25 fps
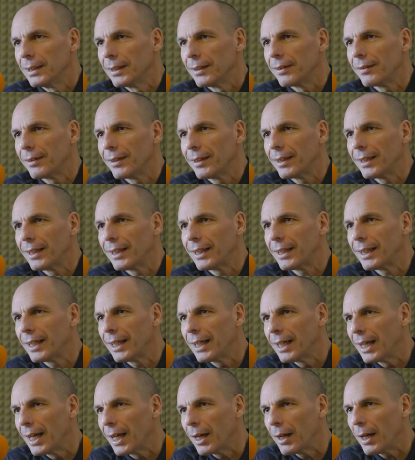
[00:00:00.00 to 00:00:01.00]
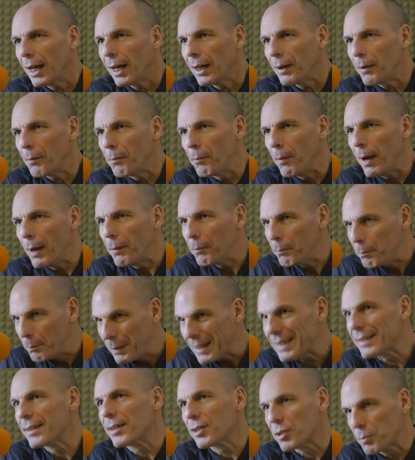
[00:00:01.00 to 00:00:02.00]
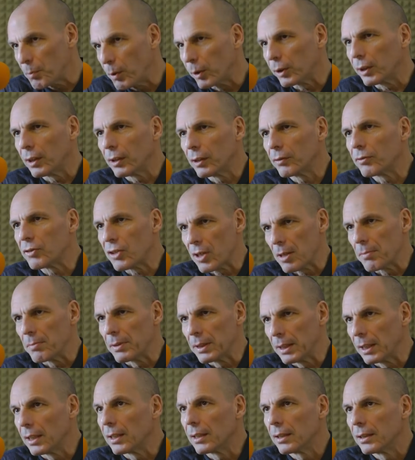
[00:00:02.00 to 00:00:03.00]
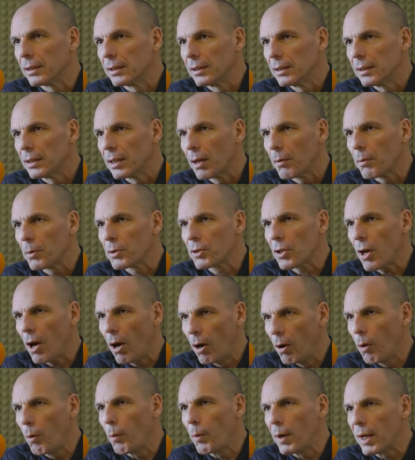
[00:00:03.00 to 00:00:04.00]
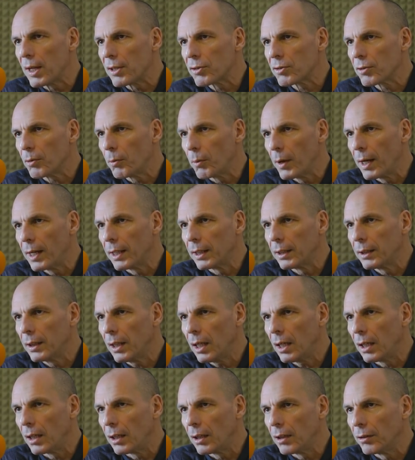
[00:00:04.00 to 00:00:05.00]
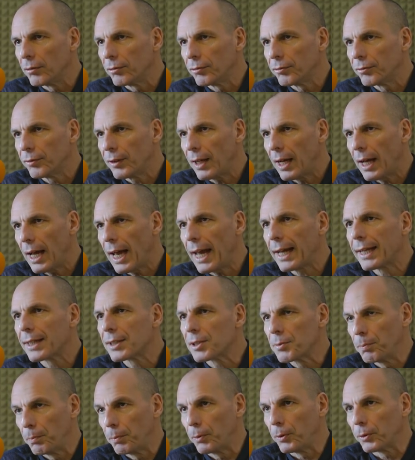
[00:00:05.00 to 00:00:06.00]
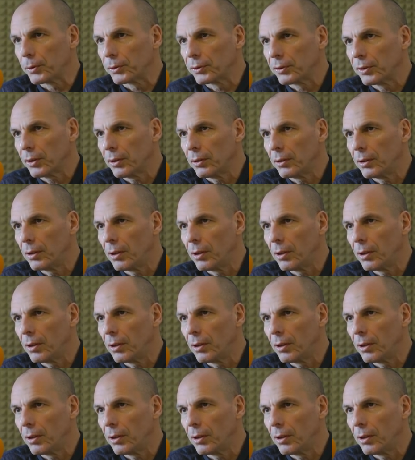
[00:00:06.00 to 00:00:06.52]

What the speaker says: the business model of Germany was always one of export